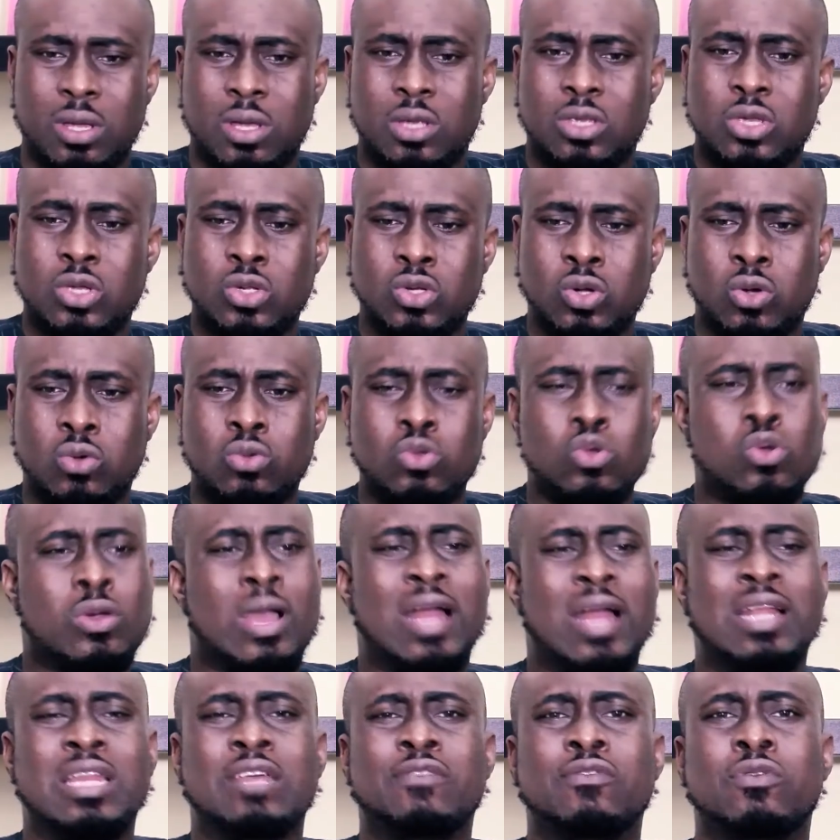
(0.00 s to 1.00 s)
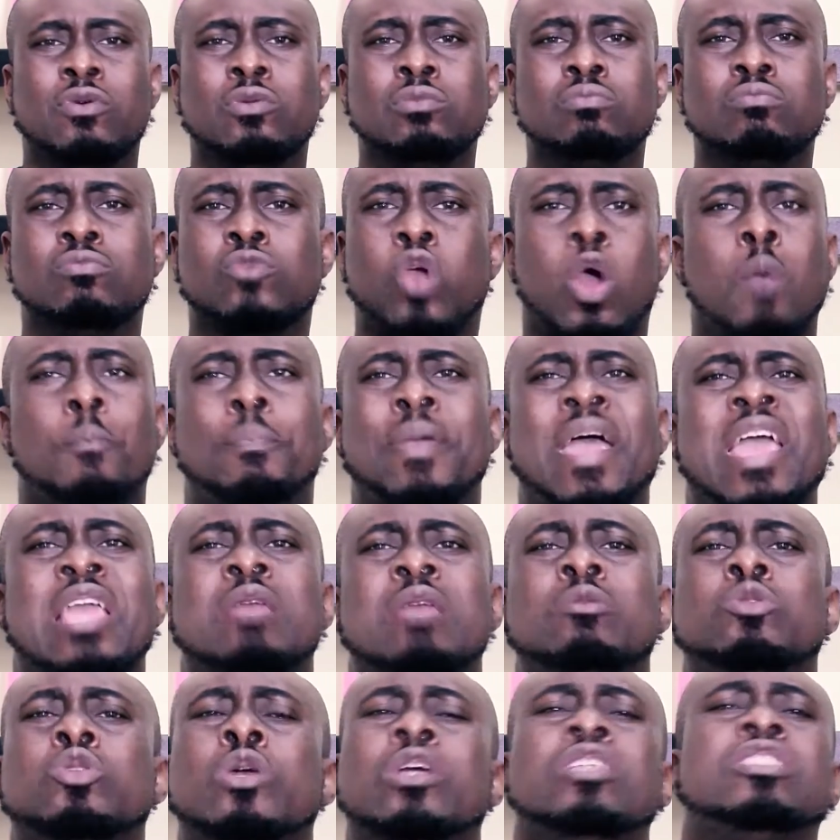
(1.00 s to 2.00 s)
You know, you can't even compare
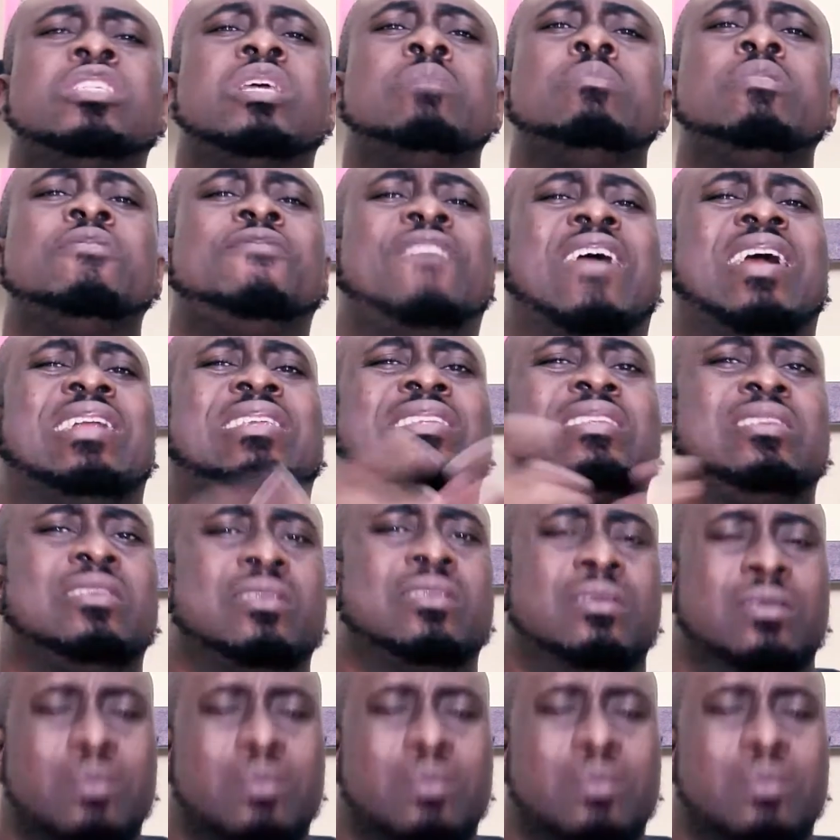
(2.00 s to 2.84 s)
him to a Jamie Vardy.